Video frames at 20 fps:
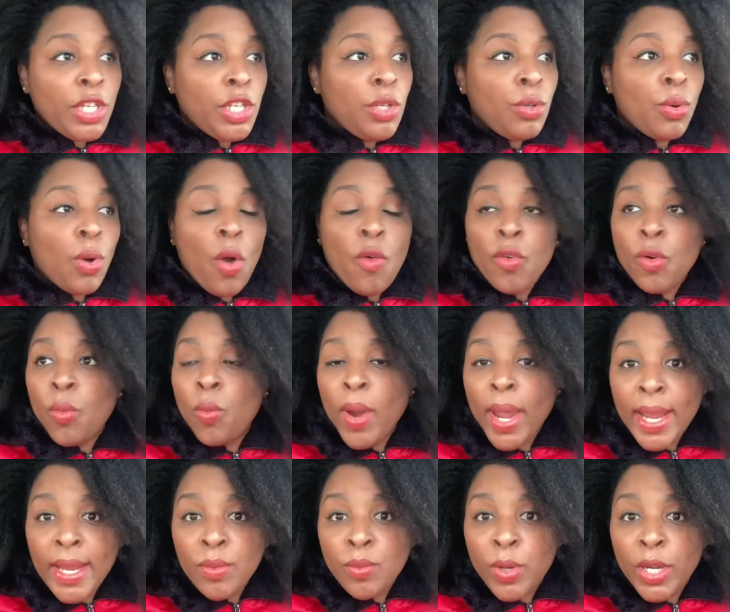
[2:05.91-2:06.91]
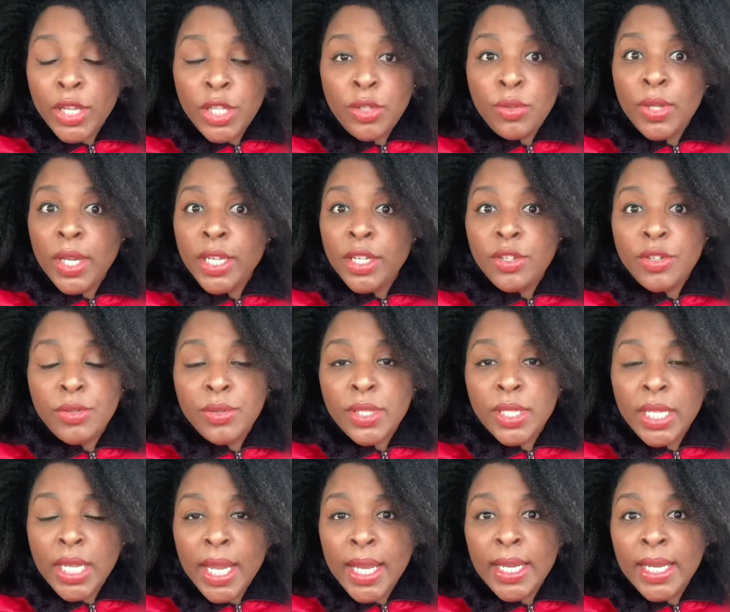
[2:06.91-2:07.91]
you overweight, whether you think you're too
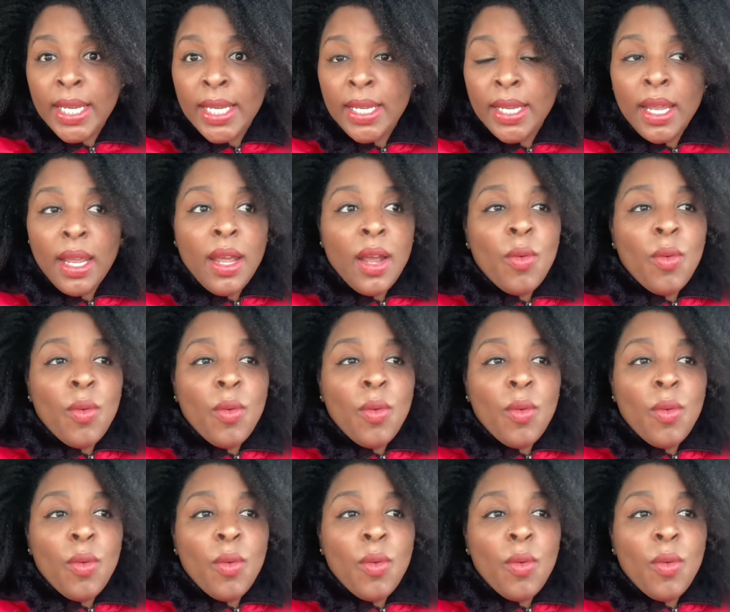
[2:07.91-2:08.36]
skinny,